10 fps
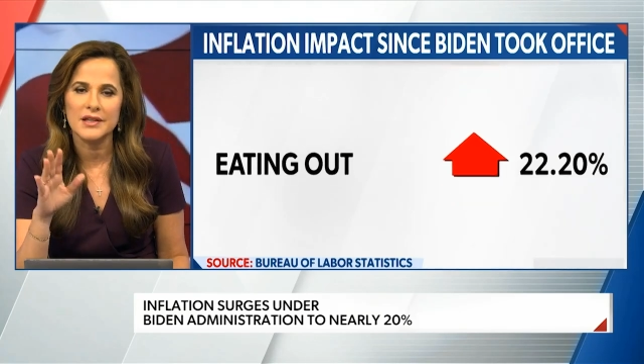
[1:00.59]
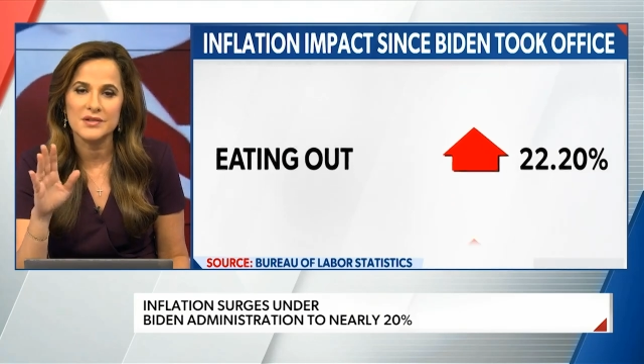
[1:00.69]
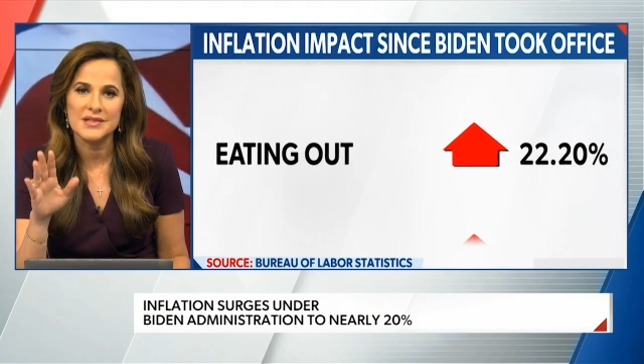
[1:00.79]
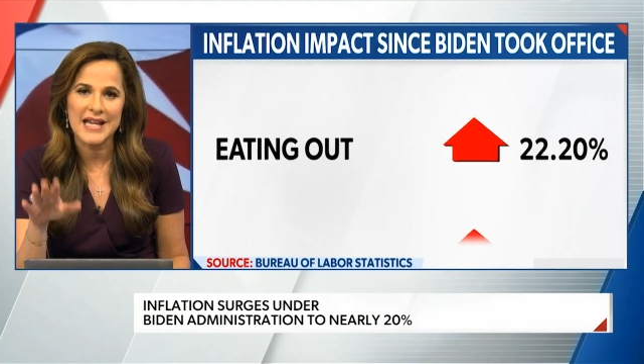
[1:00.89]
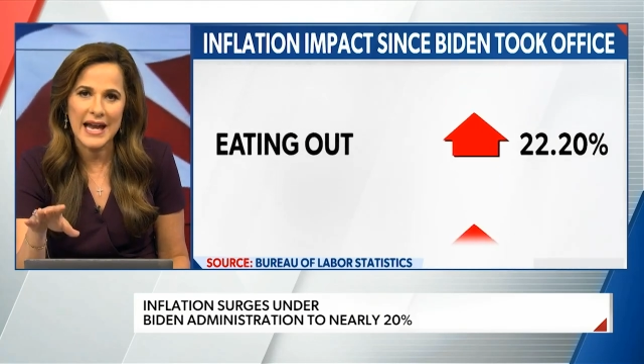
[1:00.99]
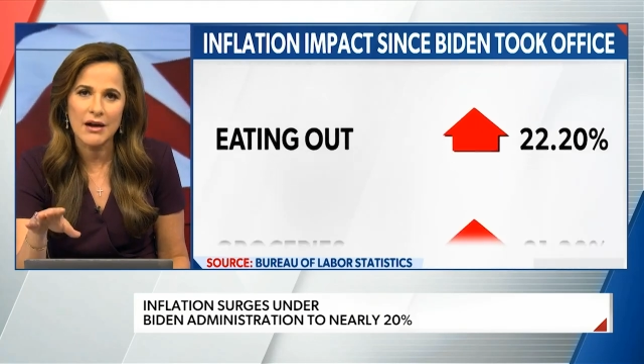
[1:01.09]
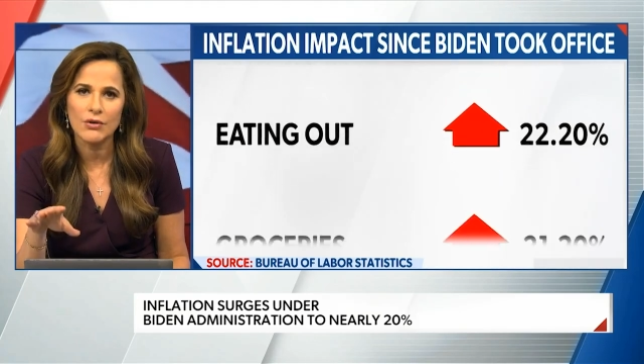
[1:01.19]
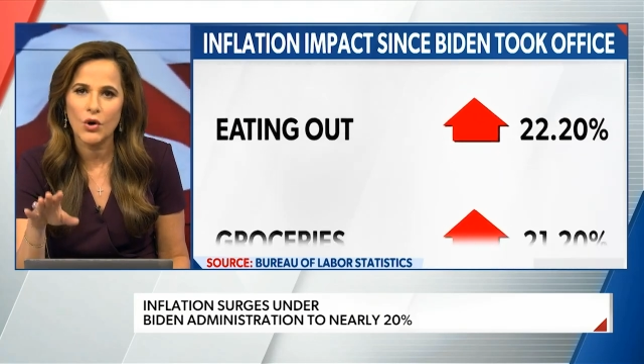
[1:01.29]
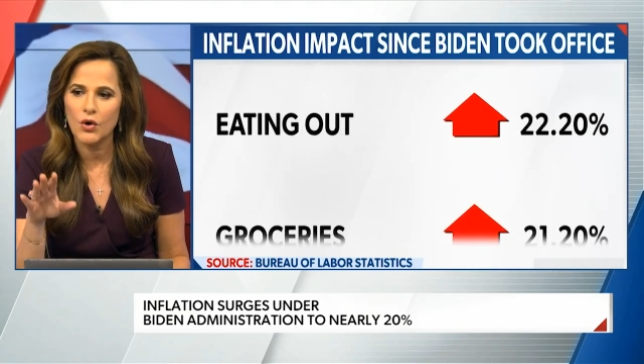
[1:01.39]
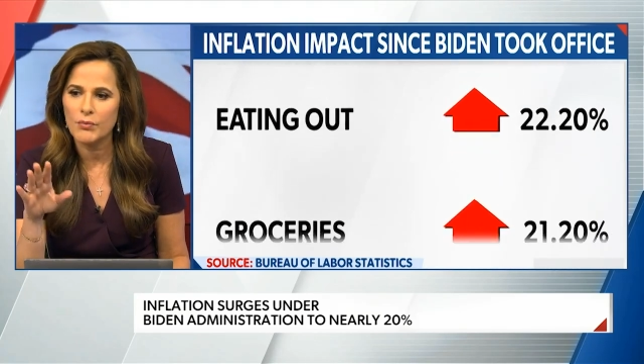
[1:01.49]
they're
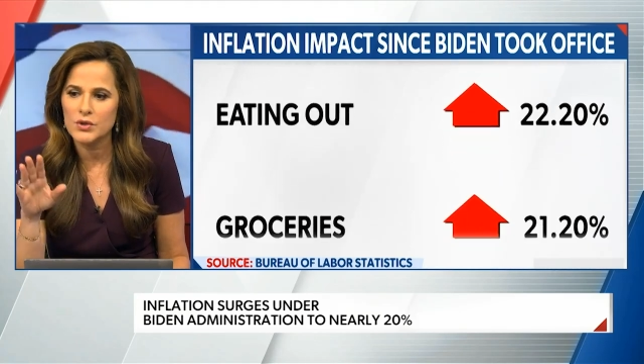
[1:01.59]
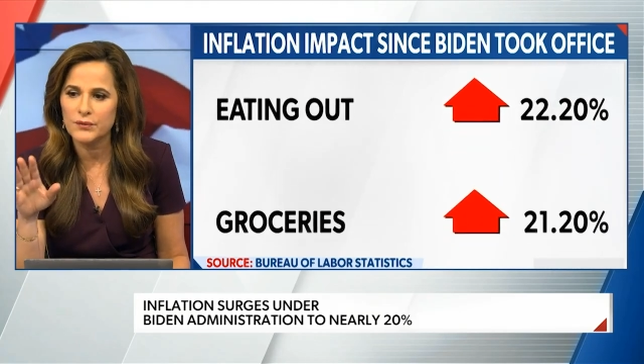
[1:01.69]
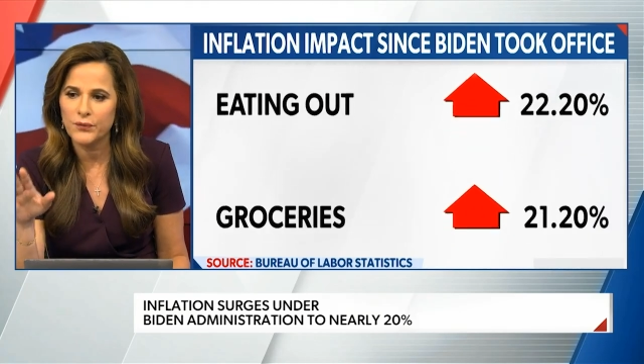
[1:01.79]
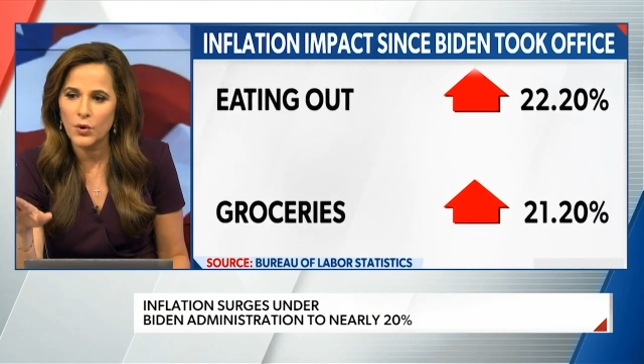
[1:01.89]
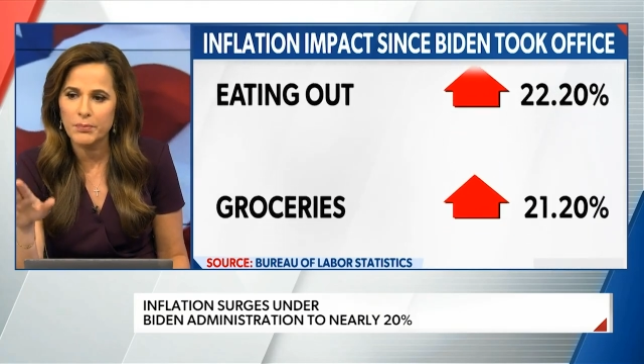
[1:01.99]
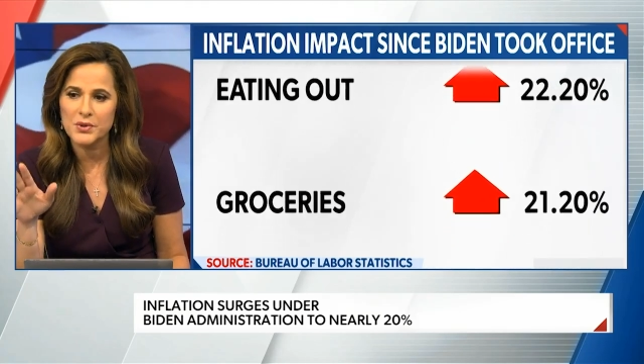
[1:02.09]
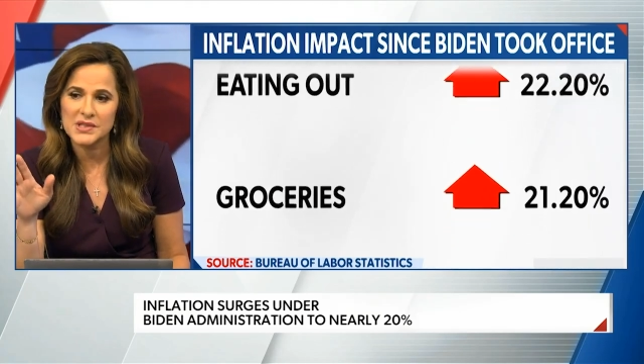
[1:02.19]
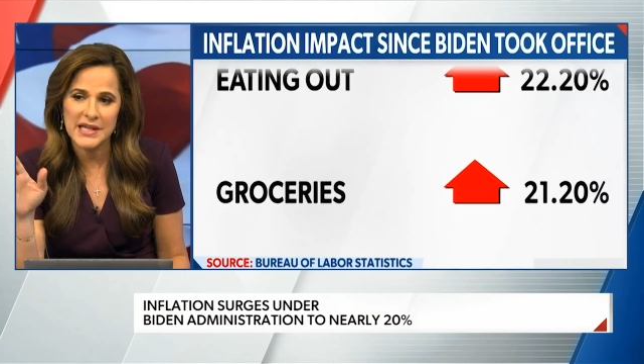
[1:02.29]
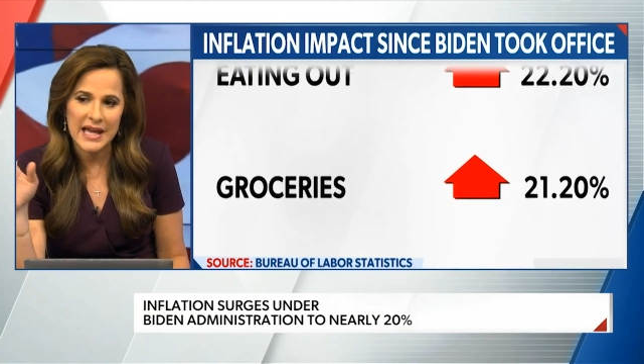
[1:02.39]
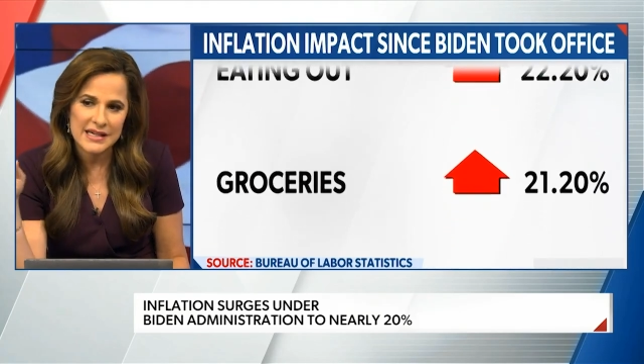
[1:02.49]
down almost
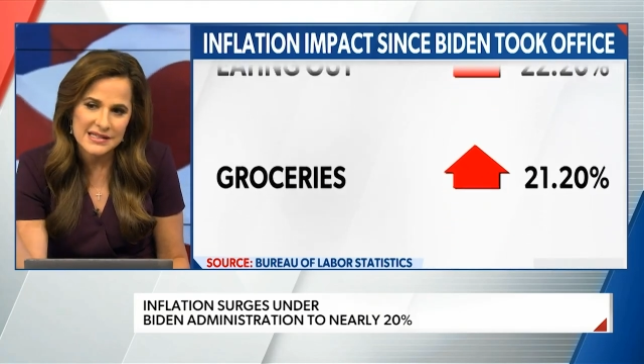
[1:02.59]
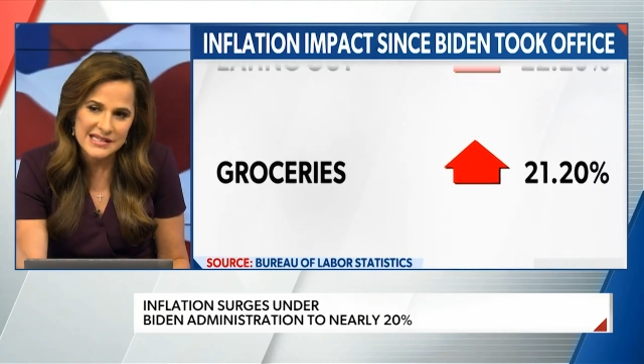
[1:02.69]
4%.